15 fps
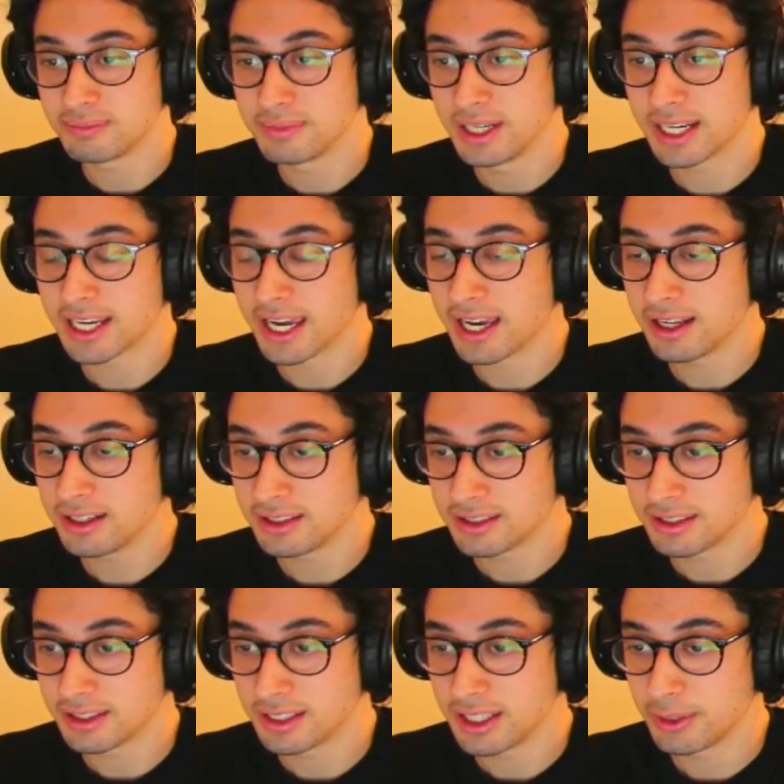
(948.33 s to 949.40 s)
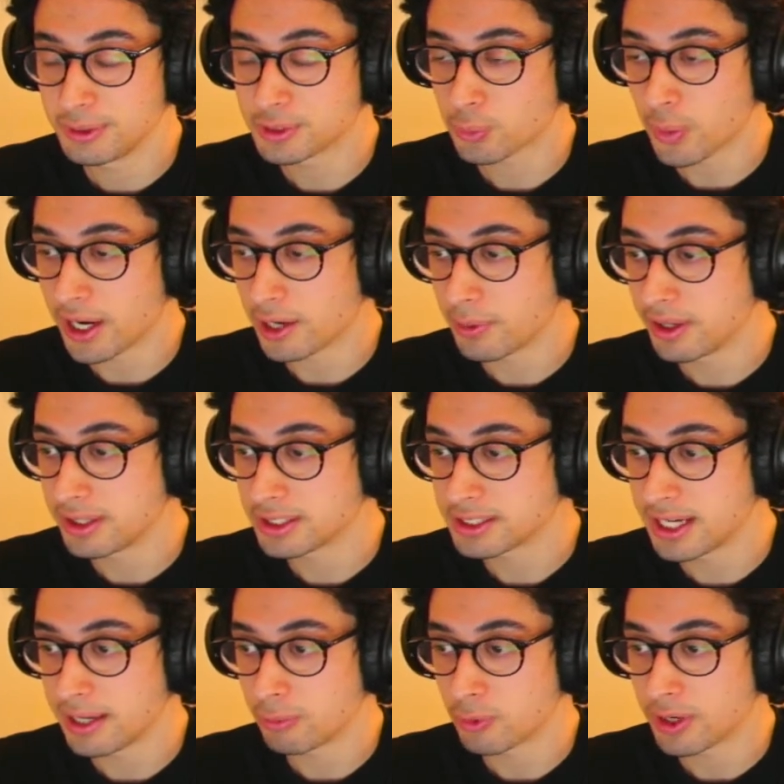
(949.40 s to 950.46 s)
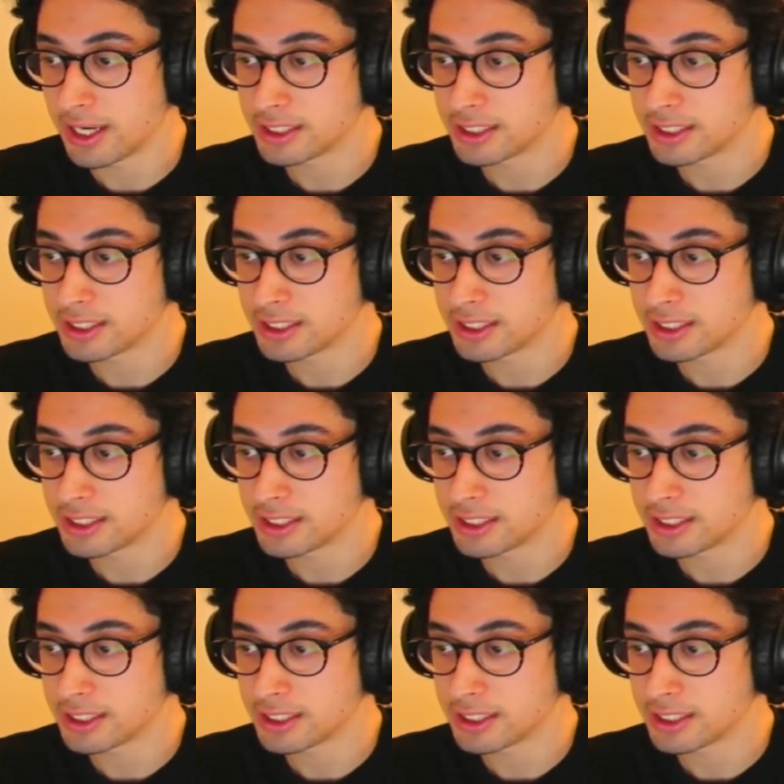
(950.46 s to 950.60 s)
again, it was right around the time where I